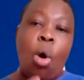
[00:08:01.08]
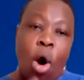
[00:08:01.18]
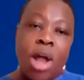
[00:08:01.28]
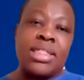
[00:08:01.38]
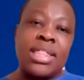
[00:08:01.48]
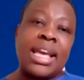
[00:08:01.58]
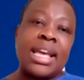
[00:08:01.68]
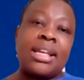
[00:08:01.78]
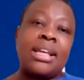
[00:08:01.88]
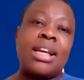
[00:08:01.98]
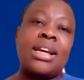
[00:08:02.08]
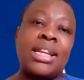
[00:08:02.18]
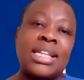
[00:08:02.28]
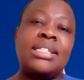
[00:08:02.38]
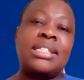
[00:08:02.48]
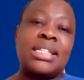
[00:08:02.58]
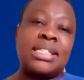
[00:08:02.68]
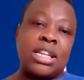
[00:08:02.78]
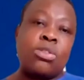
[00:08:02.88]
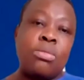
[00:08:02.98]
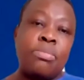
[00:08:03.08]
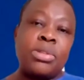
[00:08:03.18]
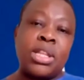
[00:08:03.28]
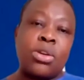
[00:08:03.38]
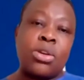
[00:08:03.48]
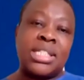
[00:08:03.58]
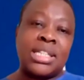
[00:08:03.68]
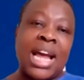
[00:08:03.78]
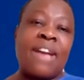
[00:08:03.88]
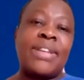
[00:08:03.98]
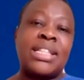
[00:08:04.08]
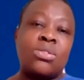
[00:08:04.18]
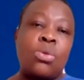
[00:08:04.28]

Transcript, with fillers: on the residents and the drivers,